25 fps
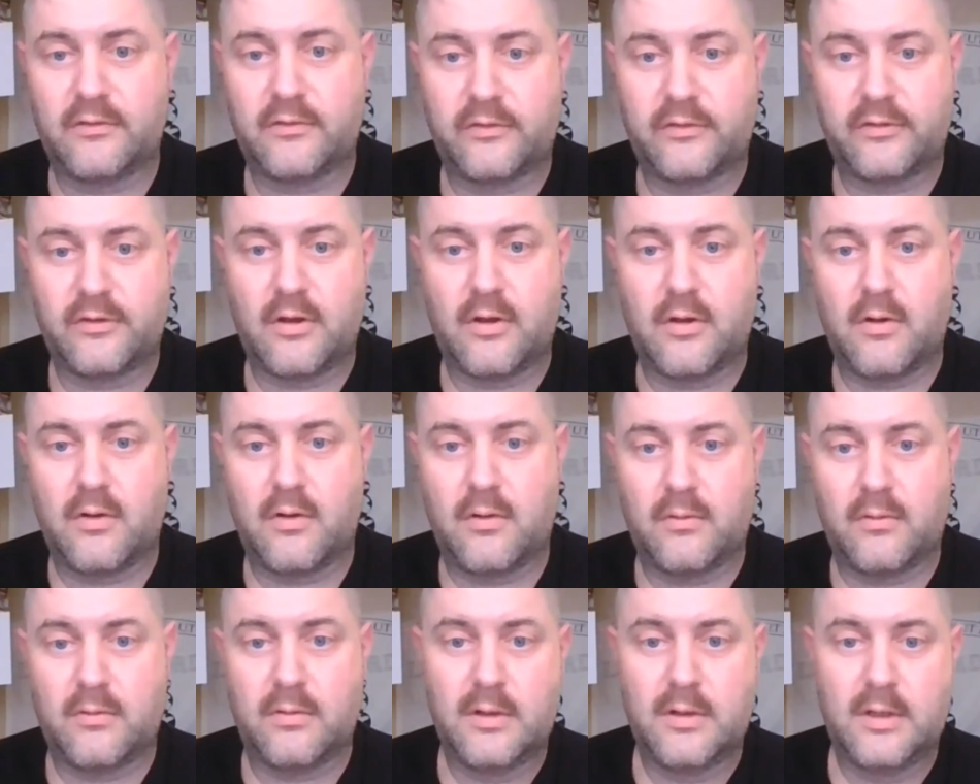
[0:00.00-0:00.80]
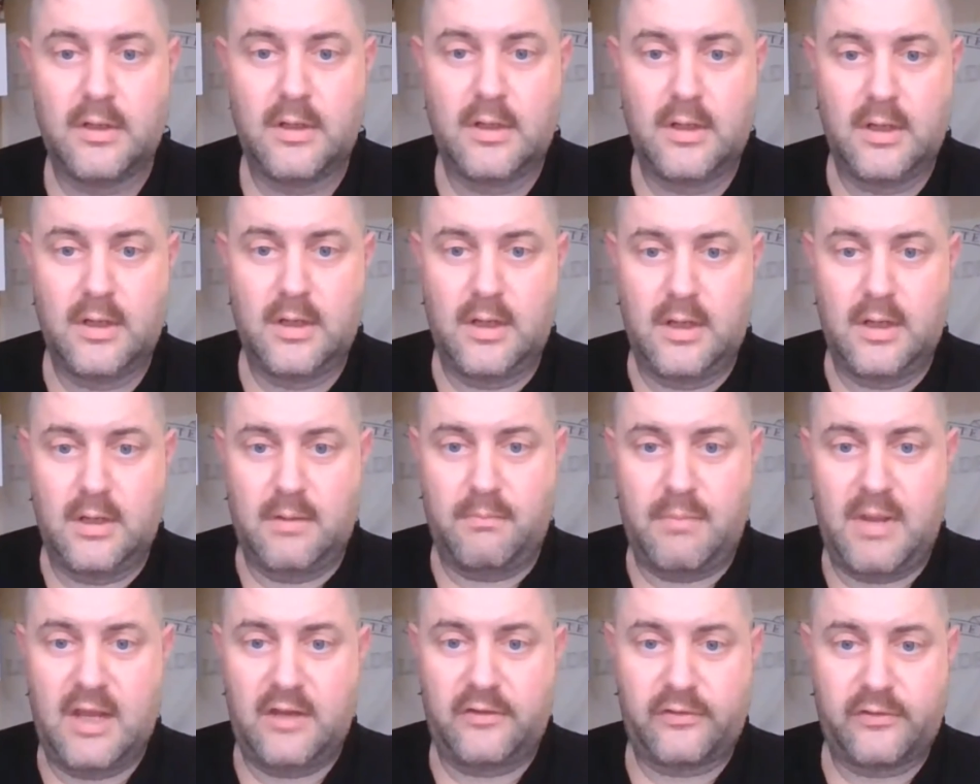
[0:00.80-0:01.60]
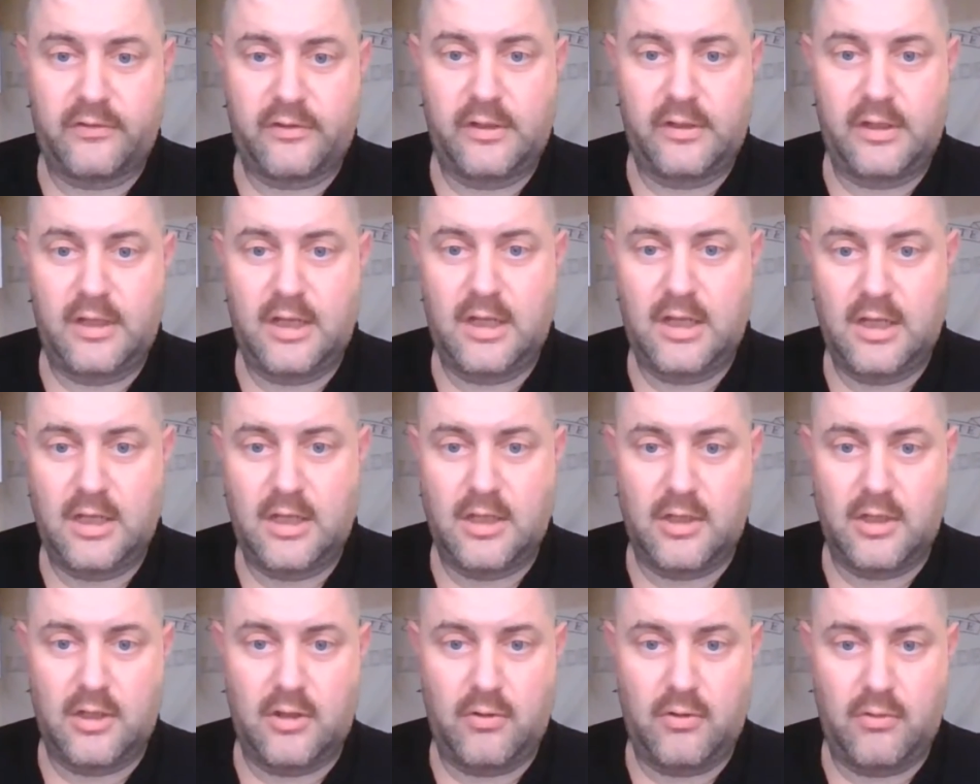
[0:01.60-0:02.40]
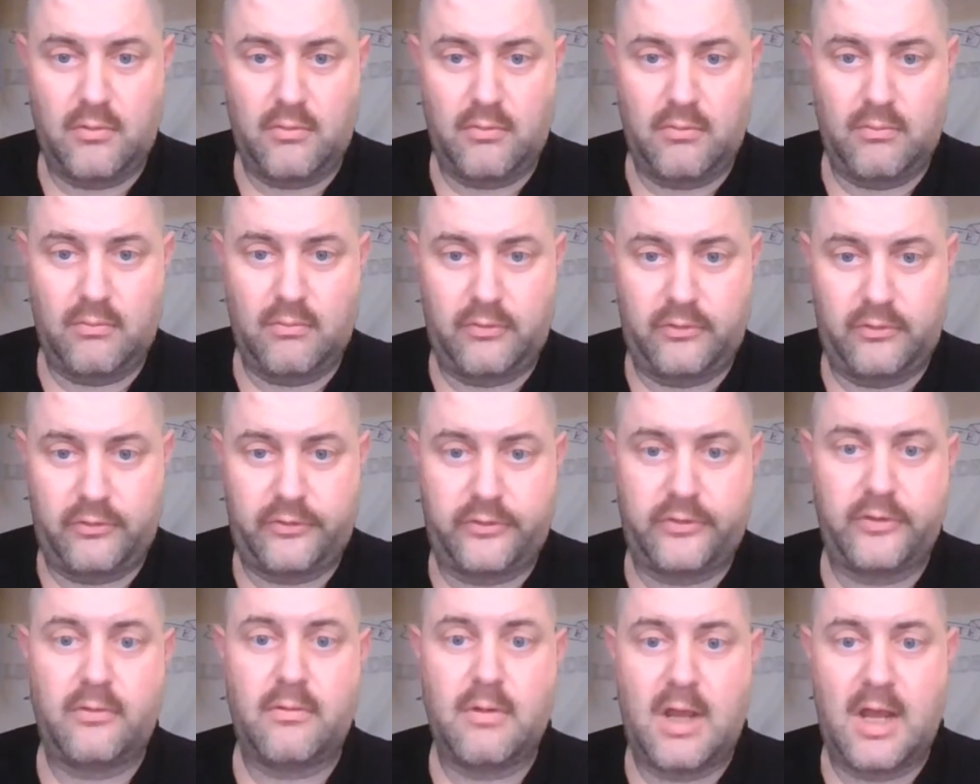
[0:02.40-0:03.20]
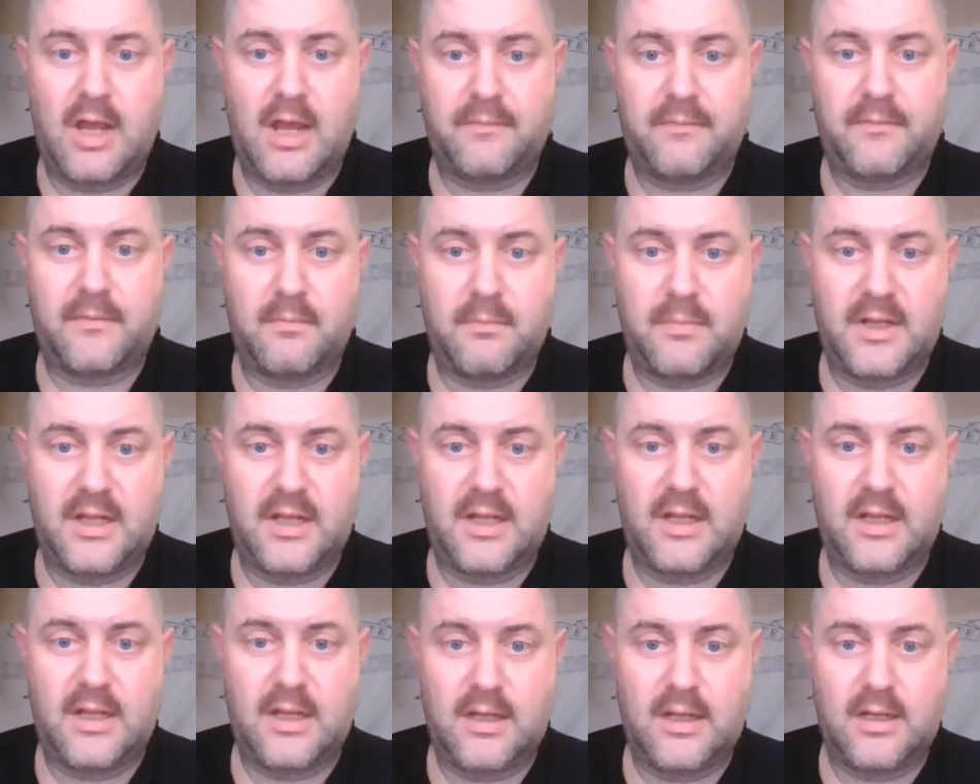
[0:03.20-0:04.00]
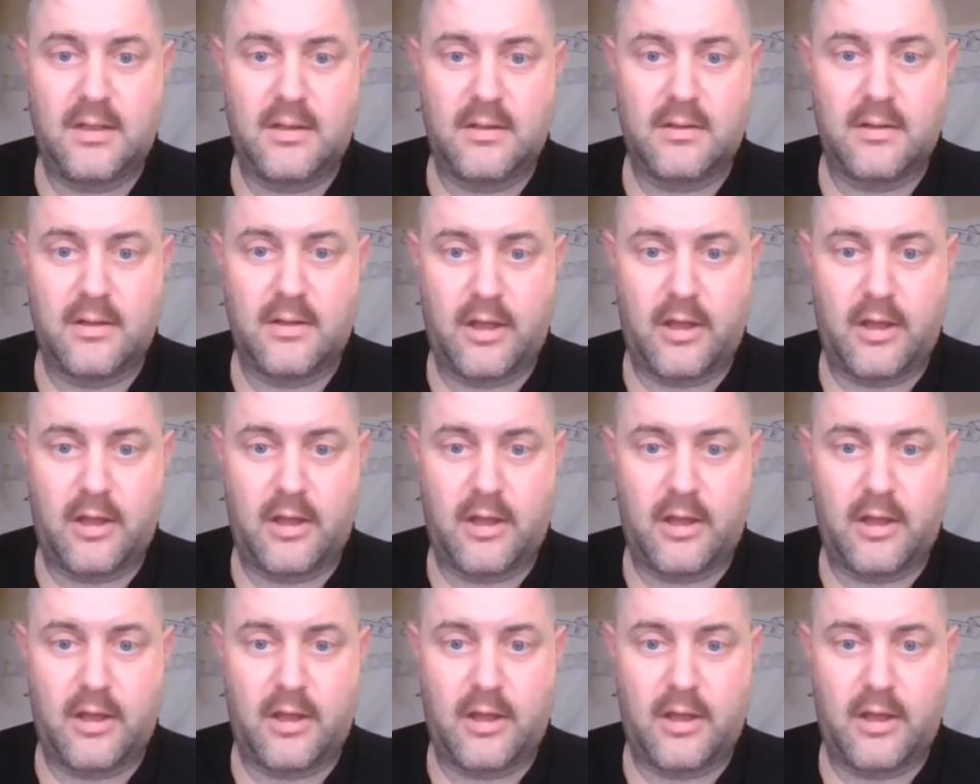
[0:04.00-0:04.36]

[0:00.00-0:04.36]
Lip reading: So basically, you do have to be